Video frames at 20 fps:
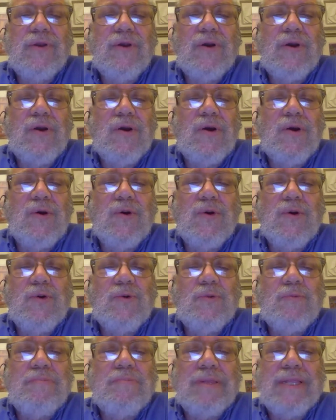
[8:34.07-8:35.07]

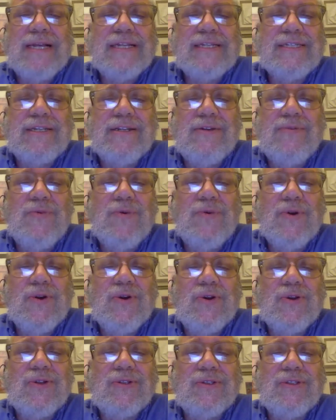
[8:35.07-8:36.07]
Oh, blessed
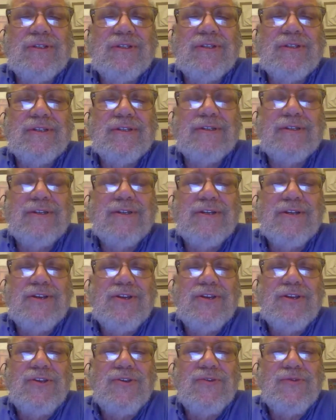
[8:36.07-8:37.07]
world,
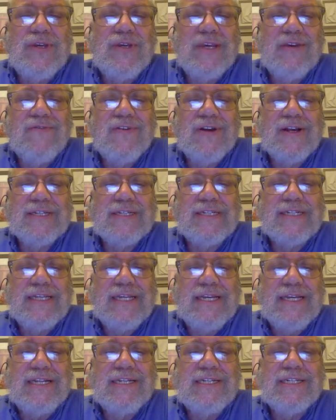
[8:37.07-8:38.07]
you give us
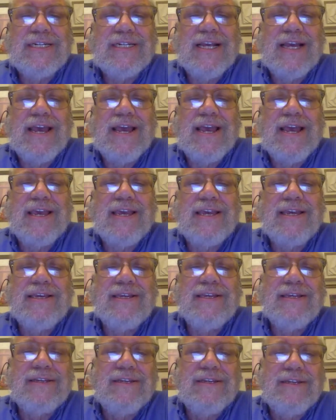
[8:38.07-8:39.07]
each day
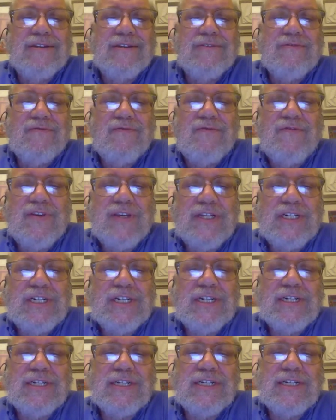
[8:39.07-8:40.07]

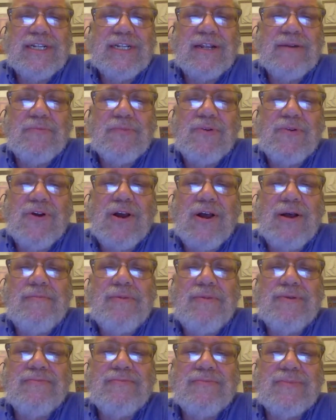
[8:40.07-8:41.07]
visions and
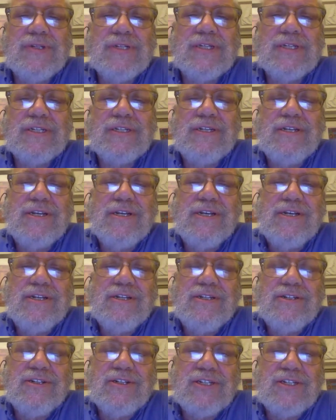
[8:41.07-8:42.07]
problems
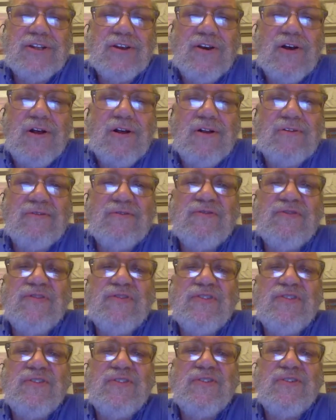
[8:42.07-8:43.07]
to
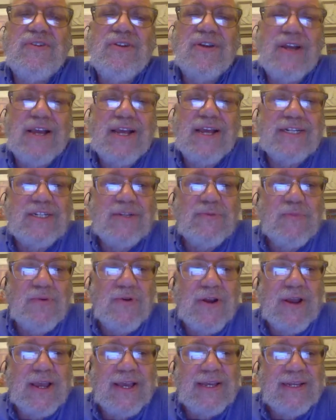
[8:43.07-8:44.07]
solve and to
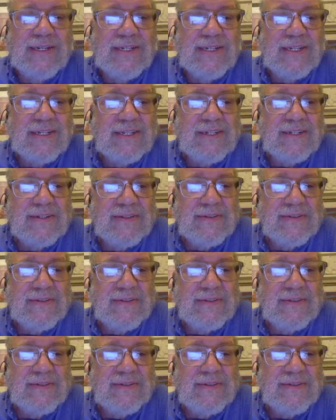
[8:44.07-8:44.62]
praise.